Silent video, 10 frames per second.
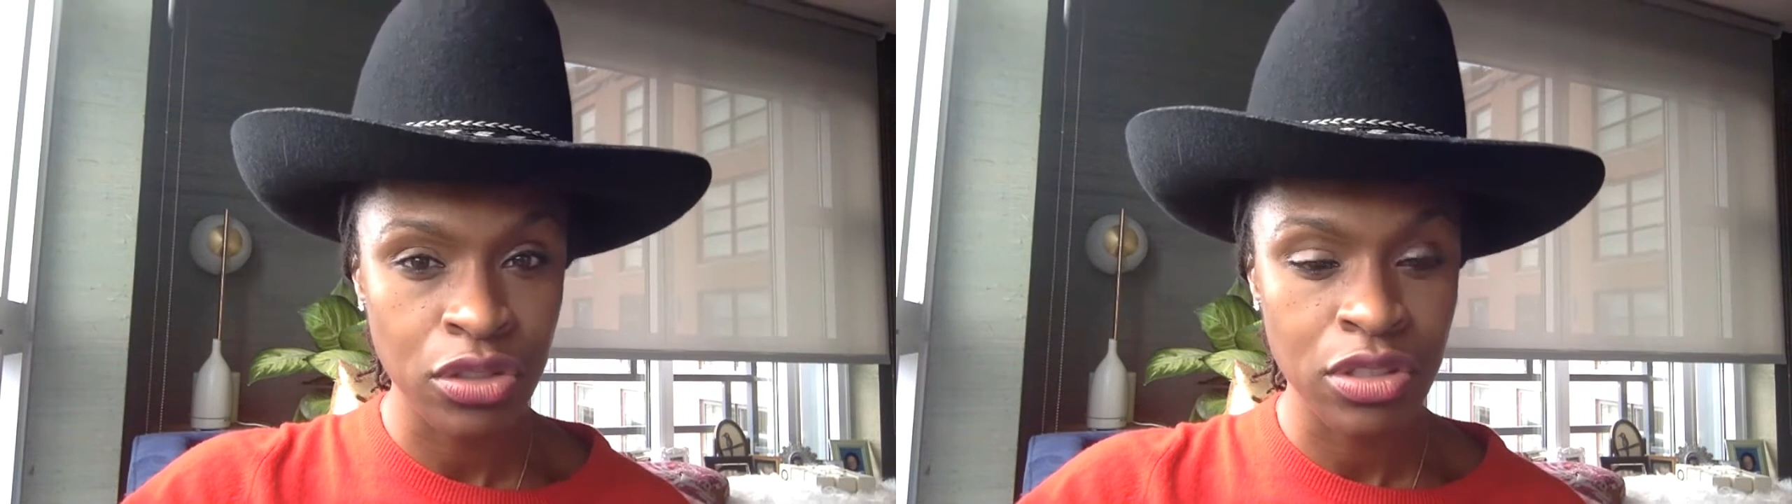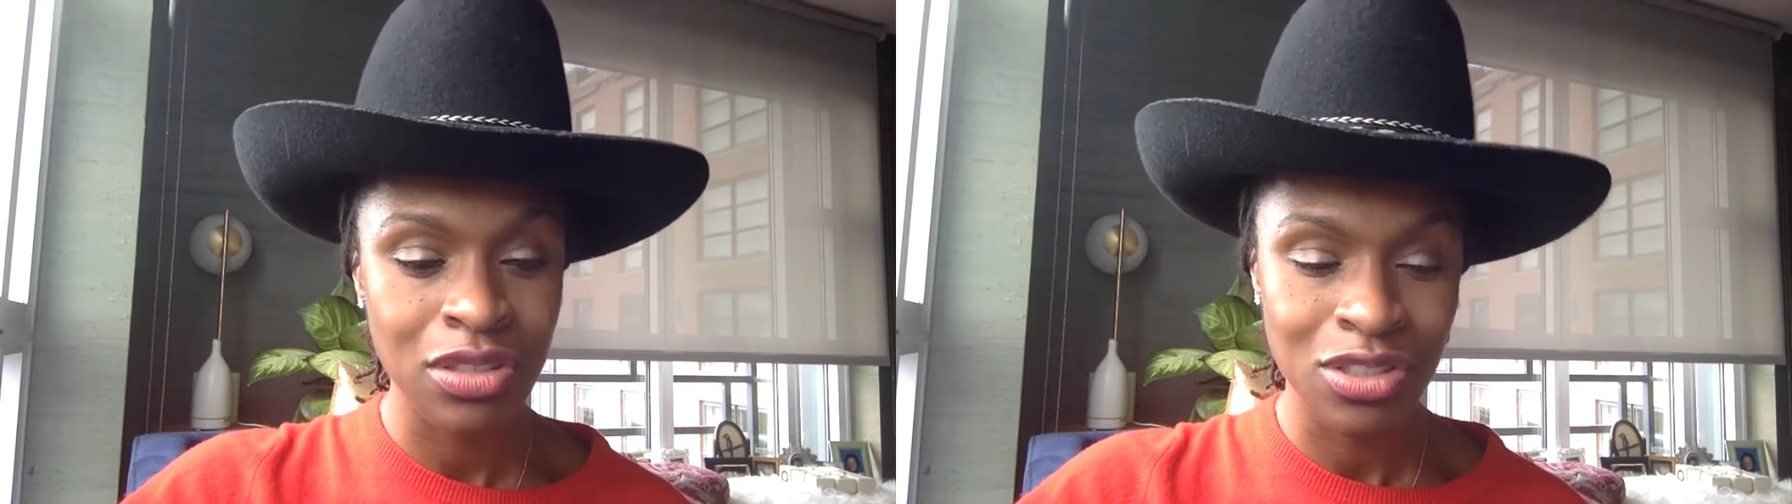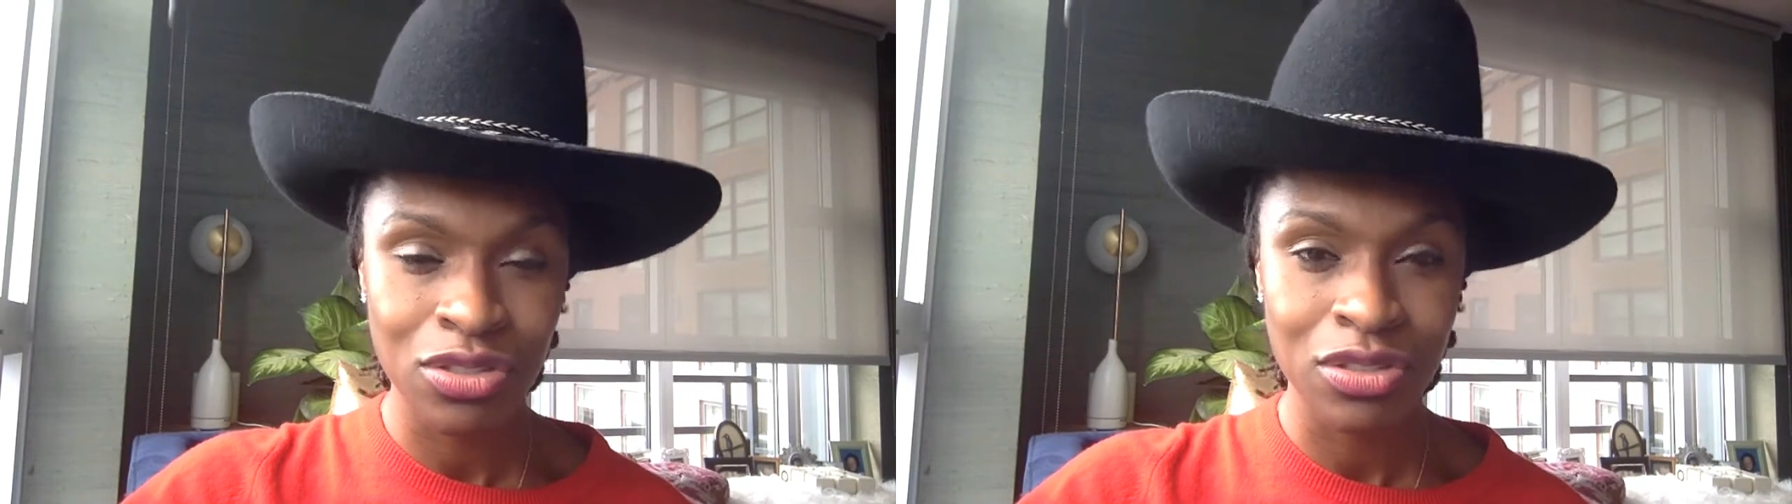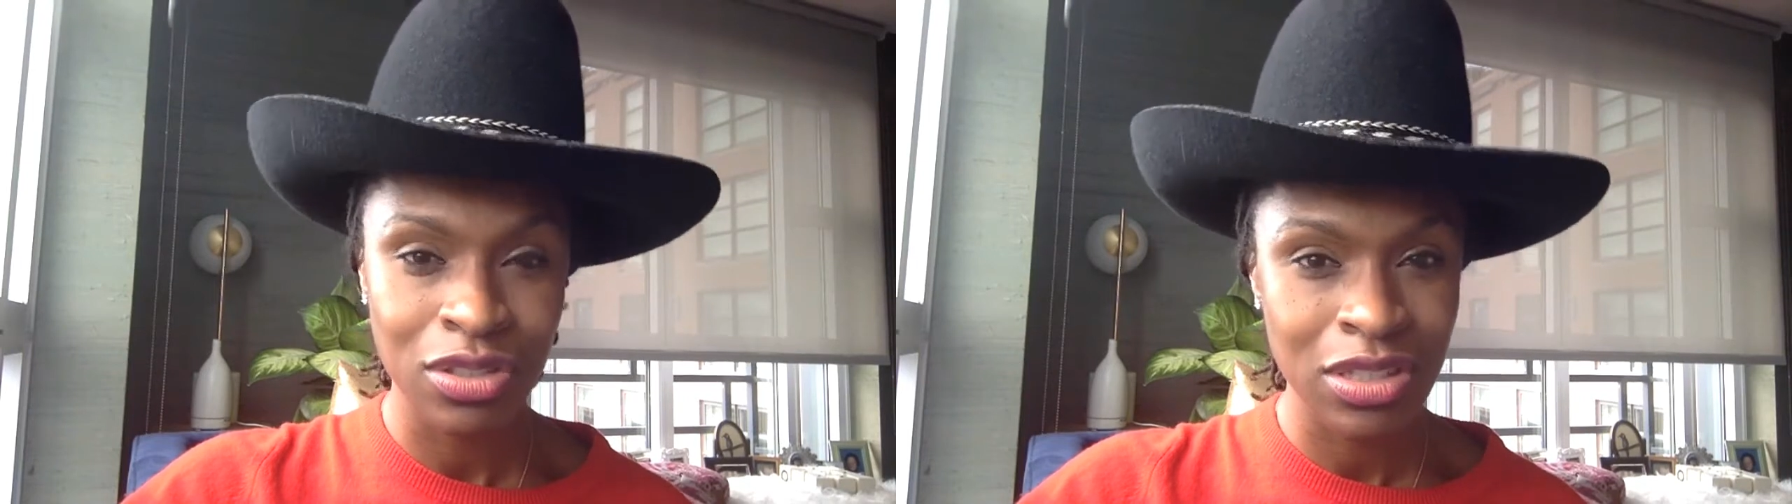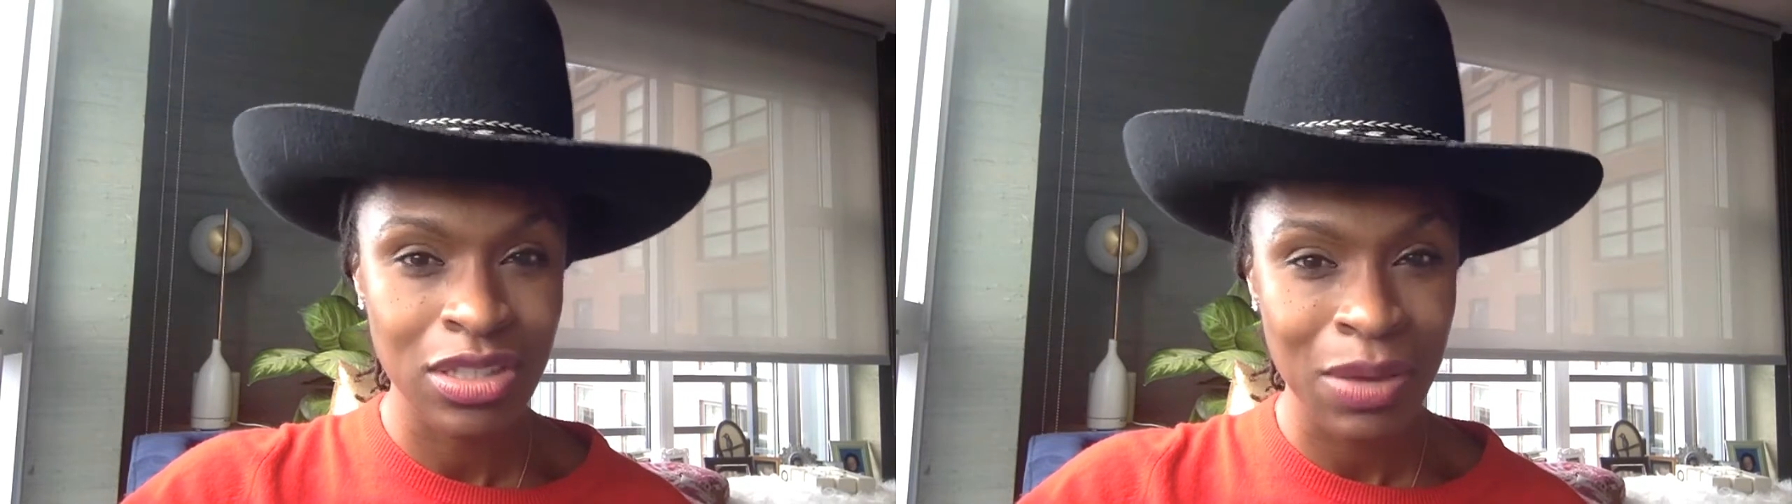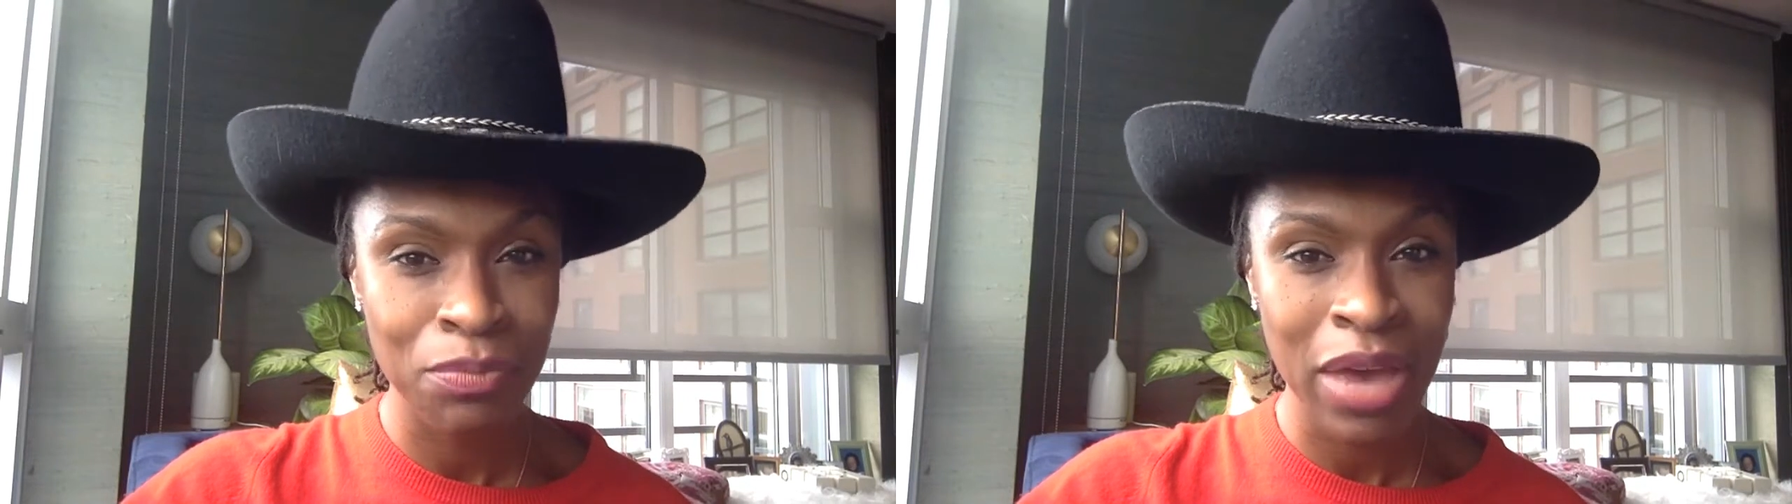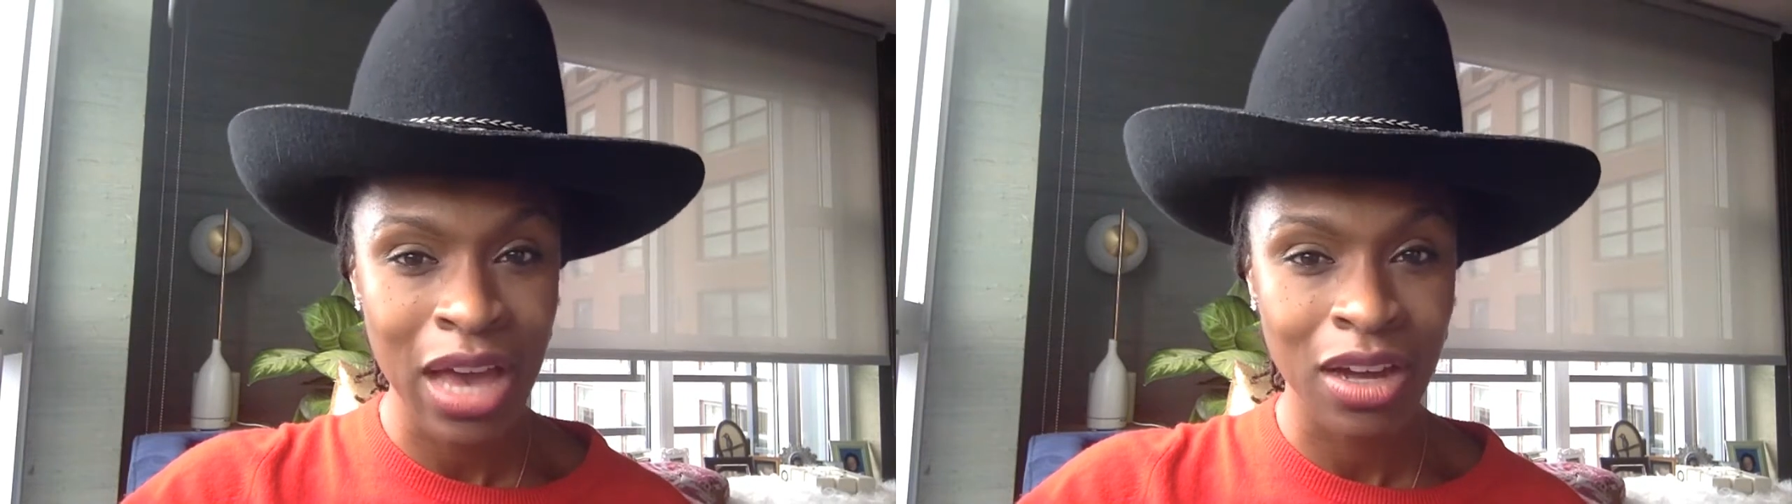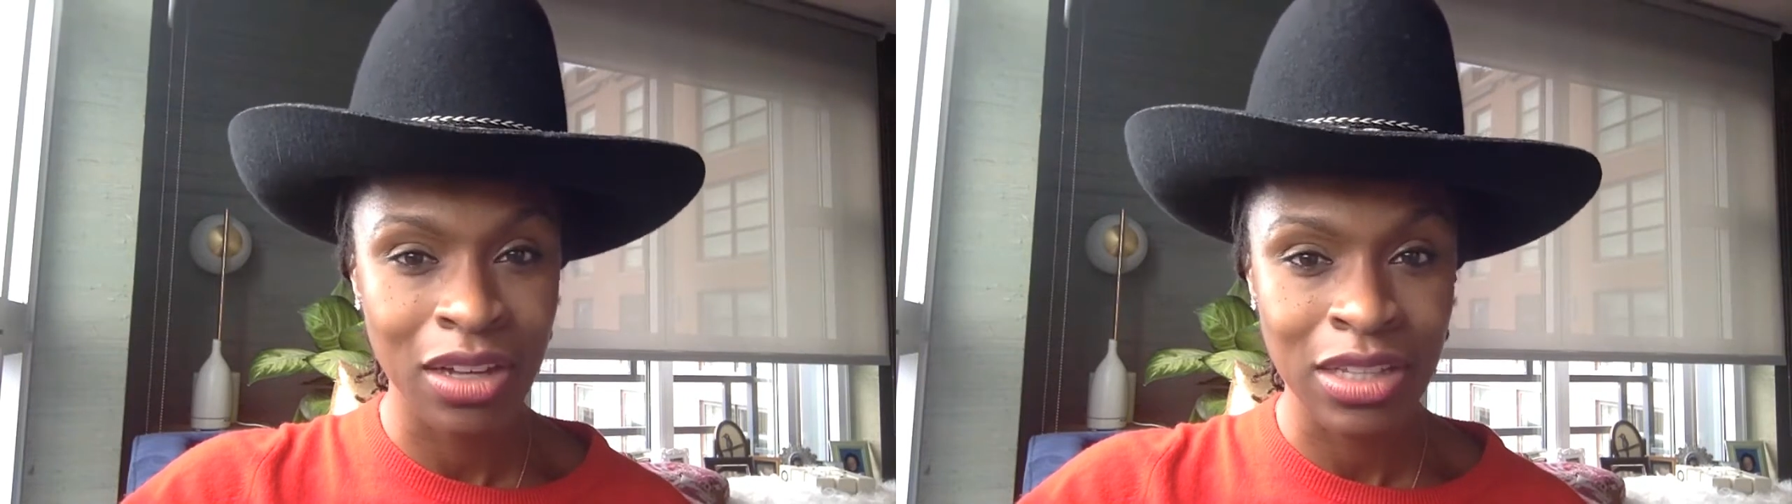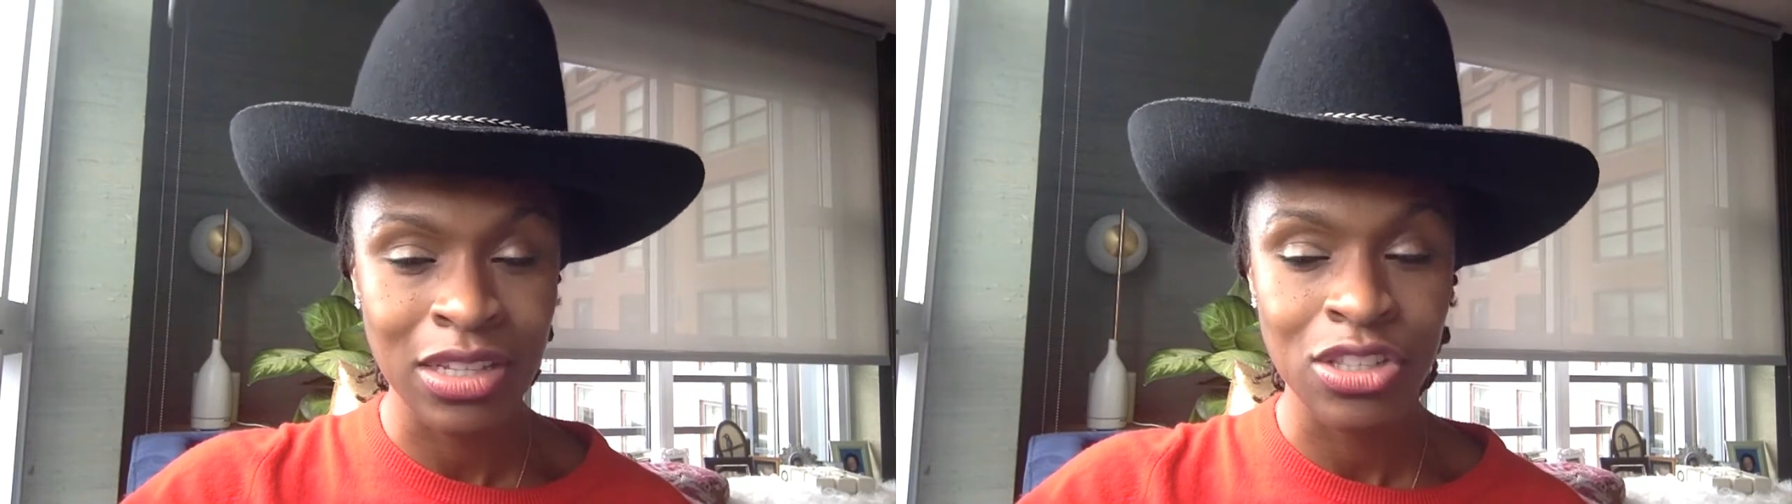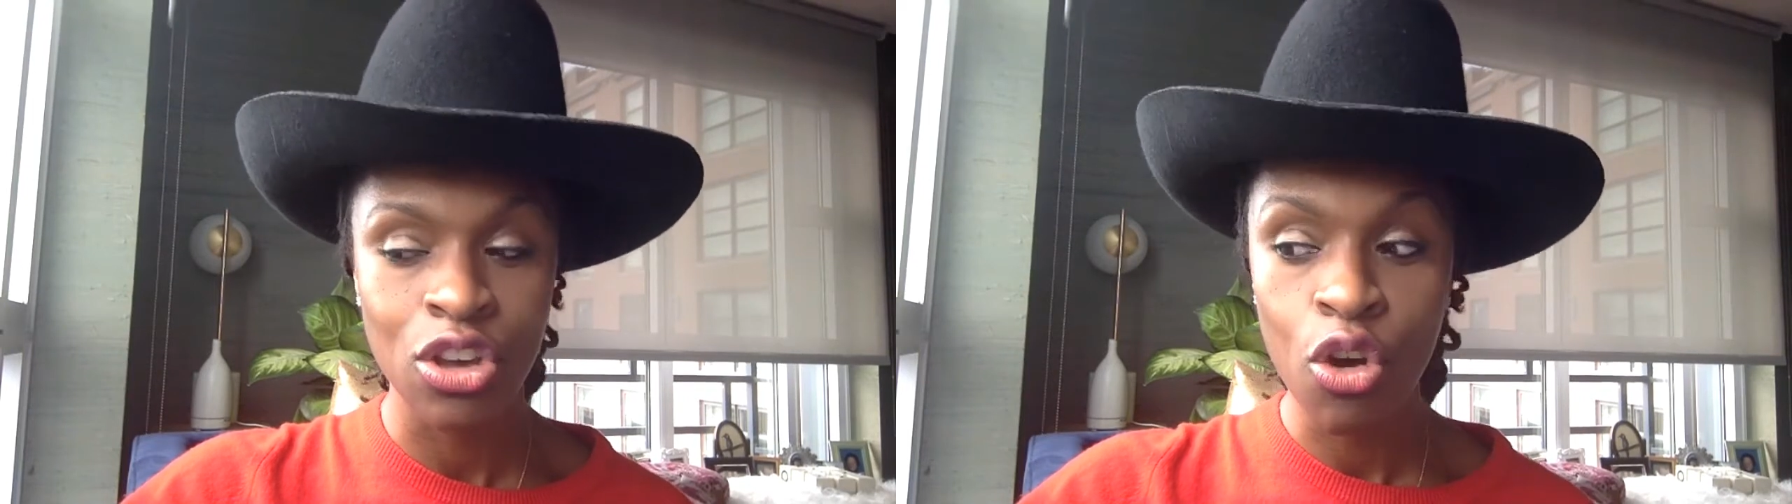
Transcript: skim back on this.